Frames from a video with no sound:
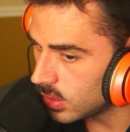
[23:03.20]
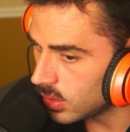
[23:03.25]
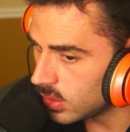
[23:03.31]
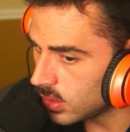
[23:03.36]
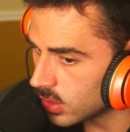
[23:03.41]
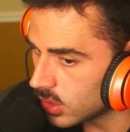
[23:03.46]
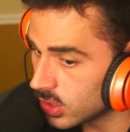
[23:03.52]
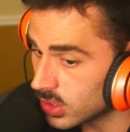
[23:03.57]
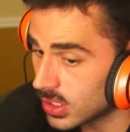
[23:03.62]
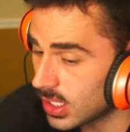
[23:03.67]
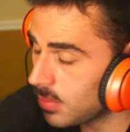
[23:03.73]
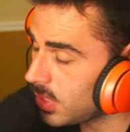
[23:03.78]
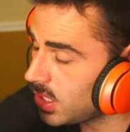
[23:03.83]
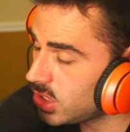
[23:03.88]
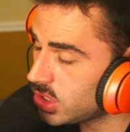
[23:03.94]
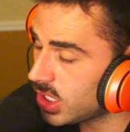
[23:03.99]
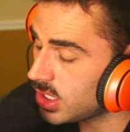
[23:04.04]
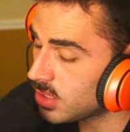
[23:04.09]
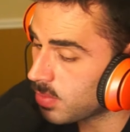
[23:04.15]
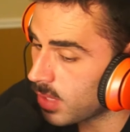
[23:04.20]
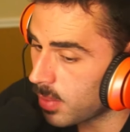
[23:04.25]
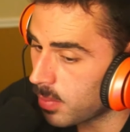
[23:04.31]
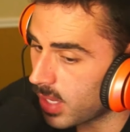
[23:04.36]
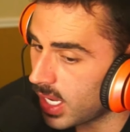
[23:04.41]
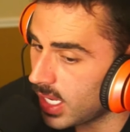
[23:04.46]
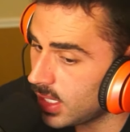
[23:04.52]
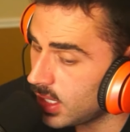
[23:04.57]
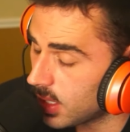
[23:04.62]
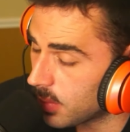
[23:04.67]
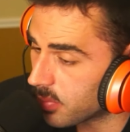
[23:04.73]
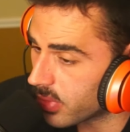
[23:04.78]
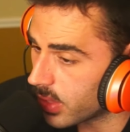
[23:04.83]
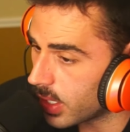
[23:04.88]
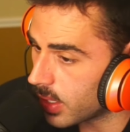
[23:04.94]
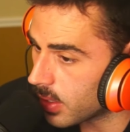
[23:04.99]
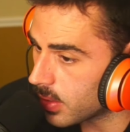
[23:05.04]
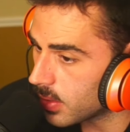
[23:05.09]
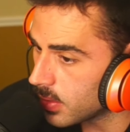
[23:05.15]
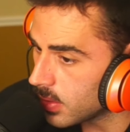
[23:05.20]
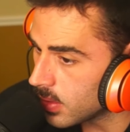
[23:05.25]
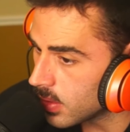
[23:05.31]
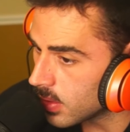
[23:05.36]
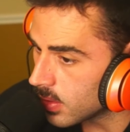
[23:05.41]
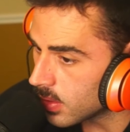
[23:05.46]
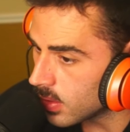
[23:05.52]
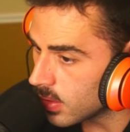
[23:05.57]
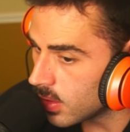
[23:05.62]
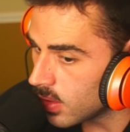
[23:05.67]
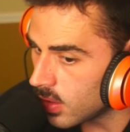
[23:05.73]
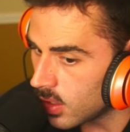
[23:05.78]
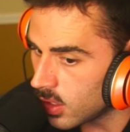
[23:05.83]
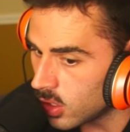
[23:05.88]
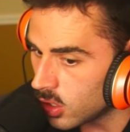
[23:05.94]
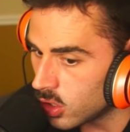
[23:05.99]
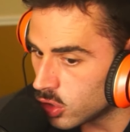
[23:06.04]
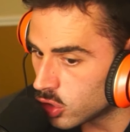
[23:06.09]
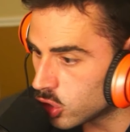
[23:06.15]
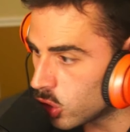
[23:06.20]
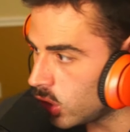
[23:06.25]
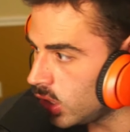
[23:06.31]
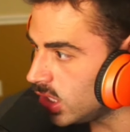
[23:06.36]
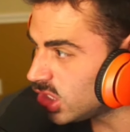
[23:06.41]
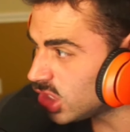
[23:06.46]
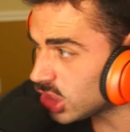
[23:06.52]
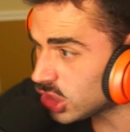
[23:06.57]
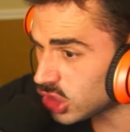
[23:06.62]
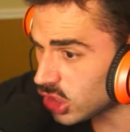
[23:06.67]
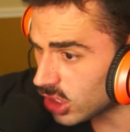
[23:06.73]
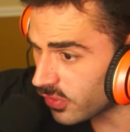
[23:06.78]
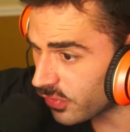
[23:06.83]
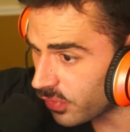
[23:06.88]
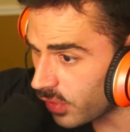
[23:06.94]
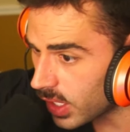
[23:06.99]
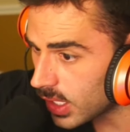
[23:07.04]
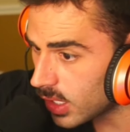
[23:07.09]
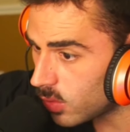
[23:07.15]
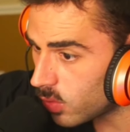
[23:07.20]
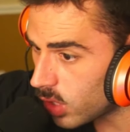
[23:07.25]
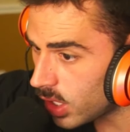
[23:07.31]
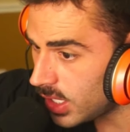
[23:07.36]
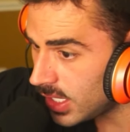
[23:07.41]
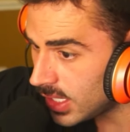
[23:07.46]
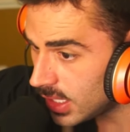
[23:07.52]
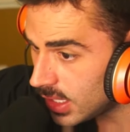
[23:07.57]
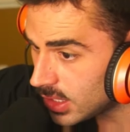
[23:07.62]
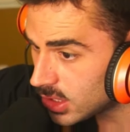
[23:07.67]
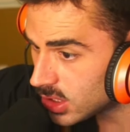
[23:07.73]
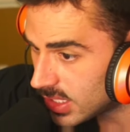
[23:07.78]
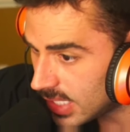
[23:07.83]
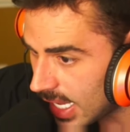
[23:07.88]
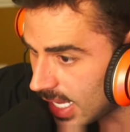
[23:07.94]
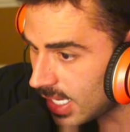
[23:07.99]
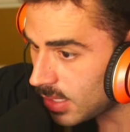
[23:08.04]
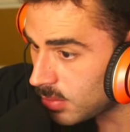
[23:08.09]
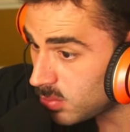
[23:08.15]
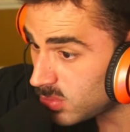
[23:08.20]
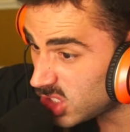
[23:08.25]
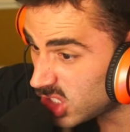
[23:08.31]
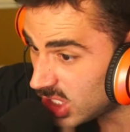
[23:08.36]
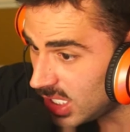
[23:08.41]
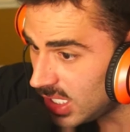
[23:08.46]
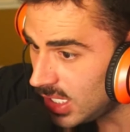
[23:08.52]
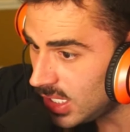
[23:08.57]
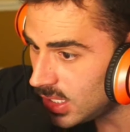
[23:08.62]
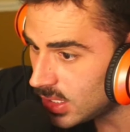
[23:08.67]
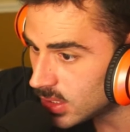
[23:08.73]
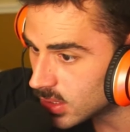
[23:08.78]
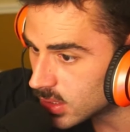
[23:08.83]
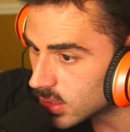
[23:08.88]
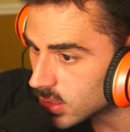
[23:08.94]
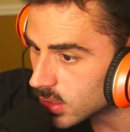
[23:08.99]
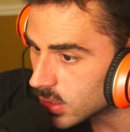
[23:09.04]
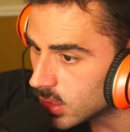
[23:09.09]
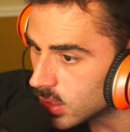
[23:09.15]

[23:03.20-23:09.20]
Cause I might change my mind up there. So he just starts fucking running in his denim jeans.